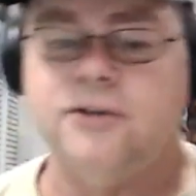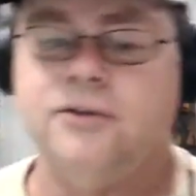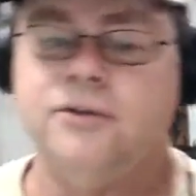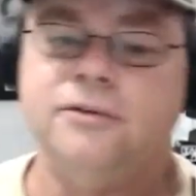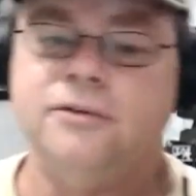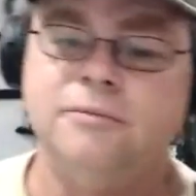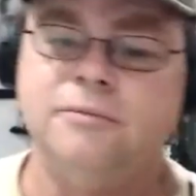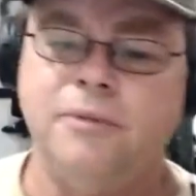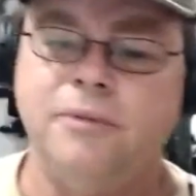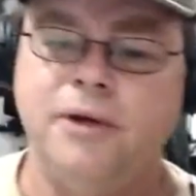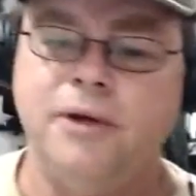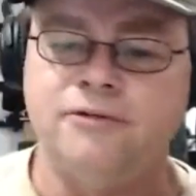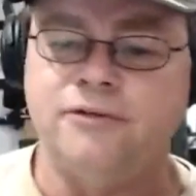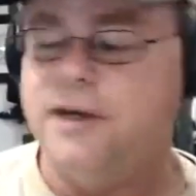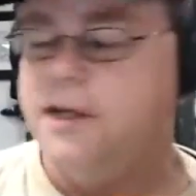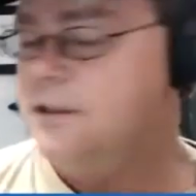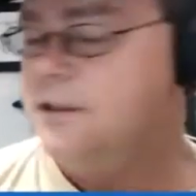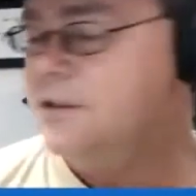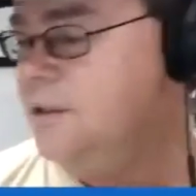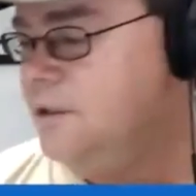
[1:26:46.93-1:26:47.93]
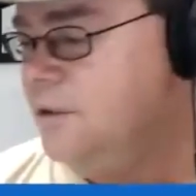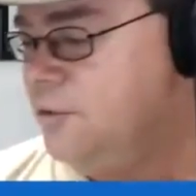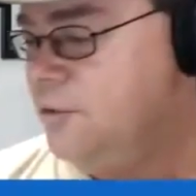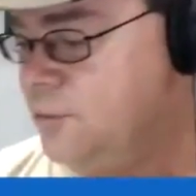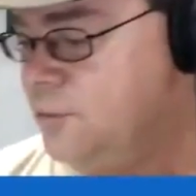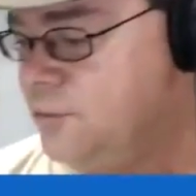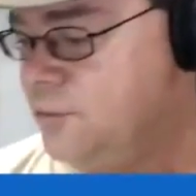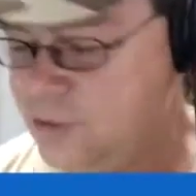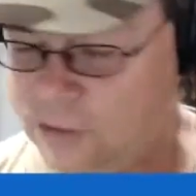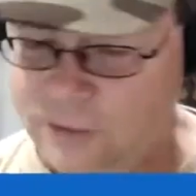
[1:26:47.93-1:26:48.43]
Matter of fact, need to
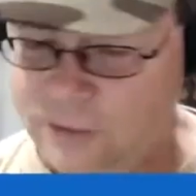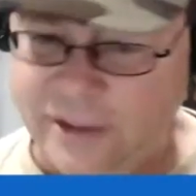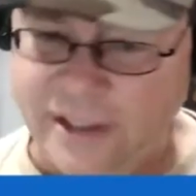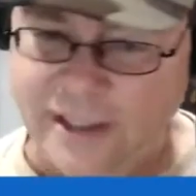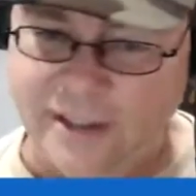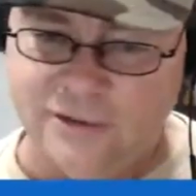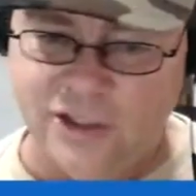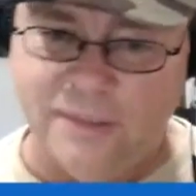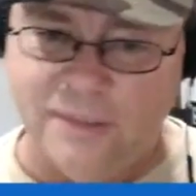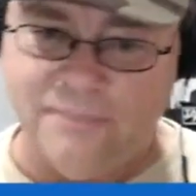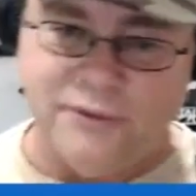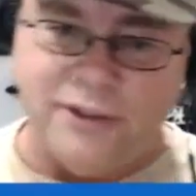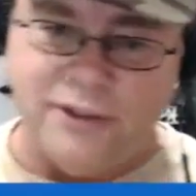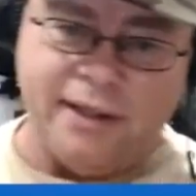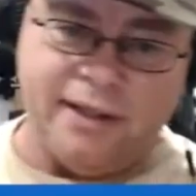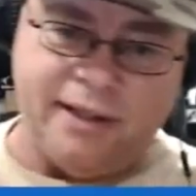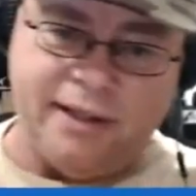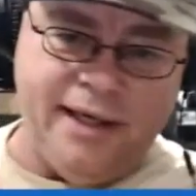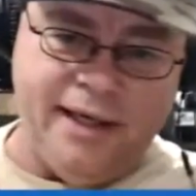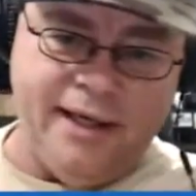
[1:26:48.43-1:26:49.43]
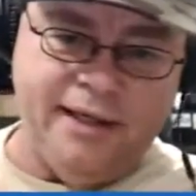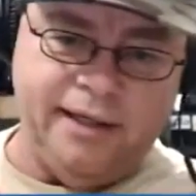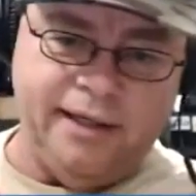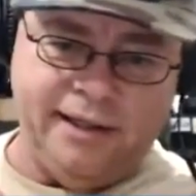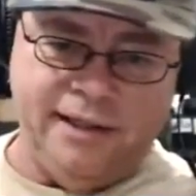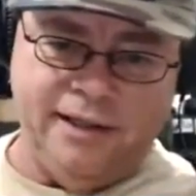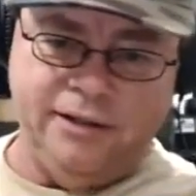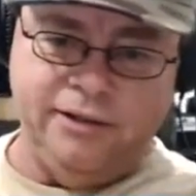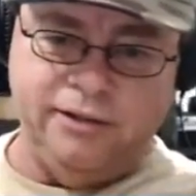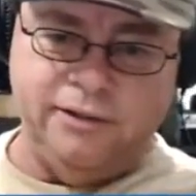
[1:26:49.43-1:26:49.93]
screw that Gemtech can I got on.